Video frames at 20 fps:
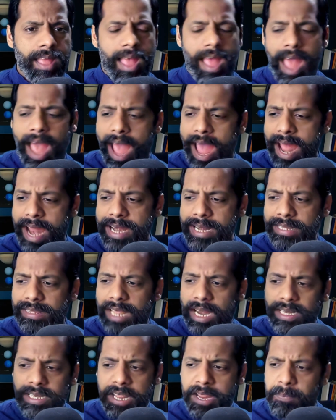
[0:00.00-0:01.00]
and
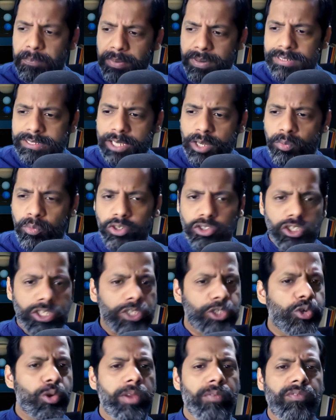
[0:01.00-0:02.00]
30% was
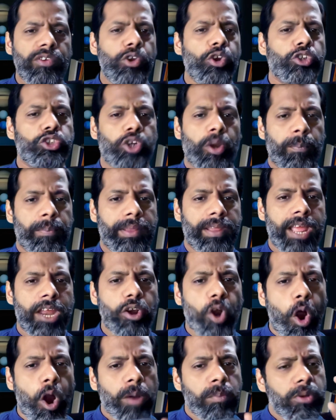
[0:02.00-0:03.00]
just doing window shopping, and
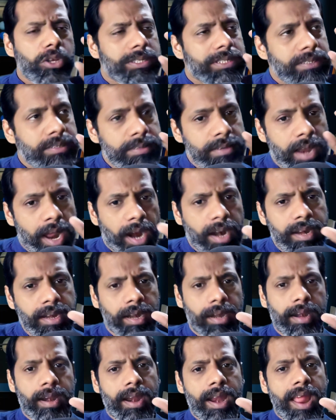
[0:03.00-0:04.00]
almost
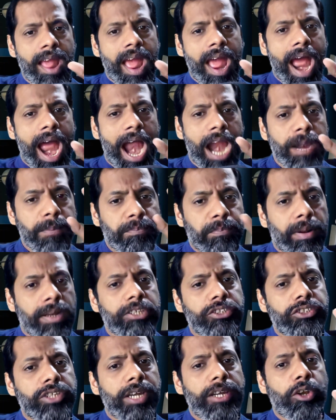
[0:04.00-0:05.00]
none had
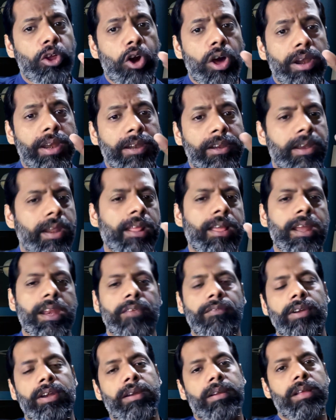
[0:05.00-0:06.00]
budget or a trigger
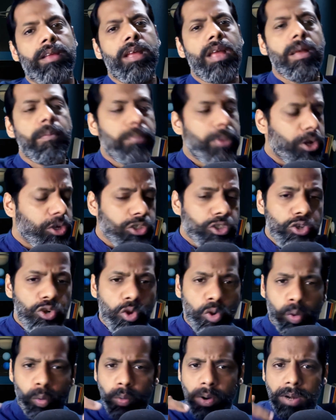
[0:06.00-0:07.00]
event, because
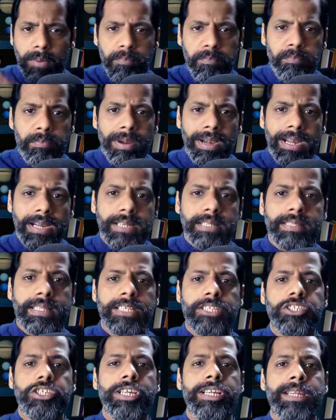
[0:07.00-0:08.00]
no one built the
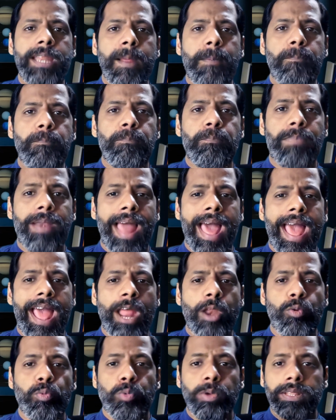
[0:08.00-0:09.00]
GTM
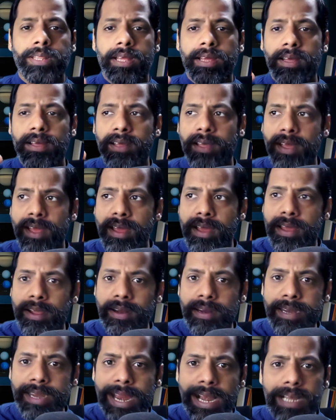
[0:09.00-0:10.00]
plan with a
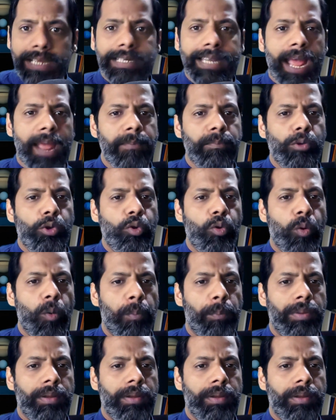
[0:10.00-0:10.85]
real-time loop.